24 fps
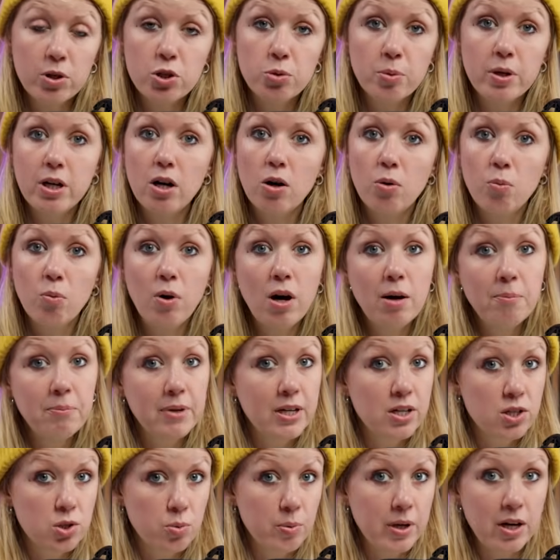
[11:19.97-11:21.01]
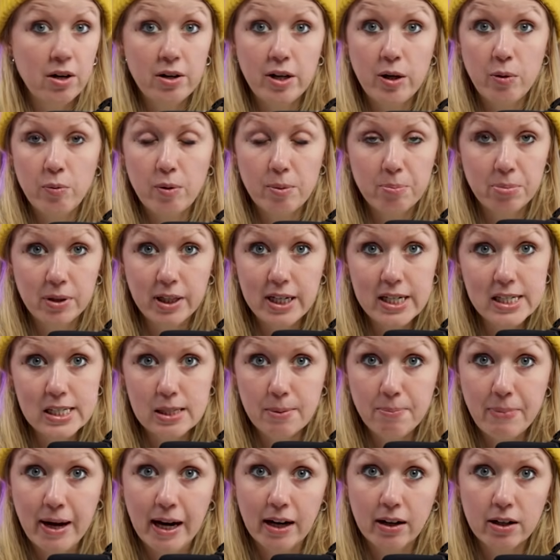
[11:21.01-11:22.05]
which we don't want because we already replaced
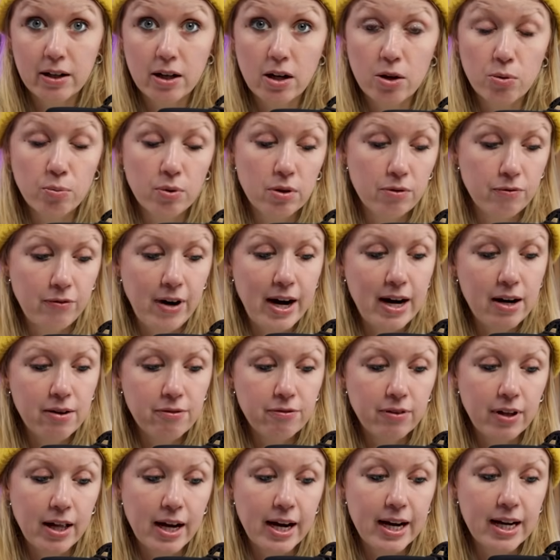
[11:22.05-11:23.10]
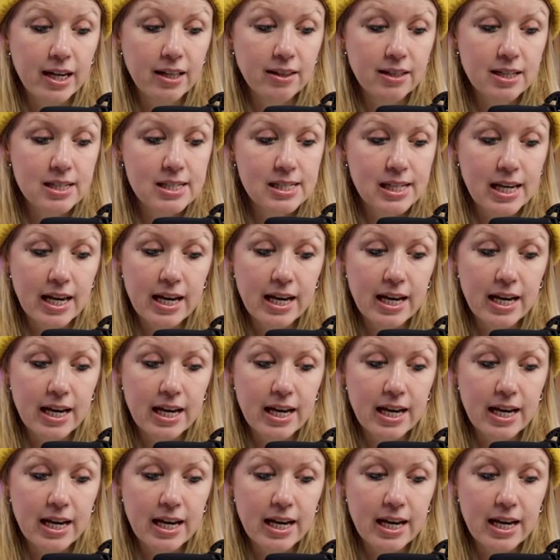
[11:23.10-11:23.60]
the background with Firefly in this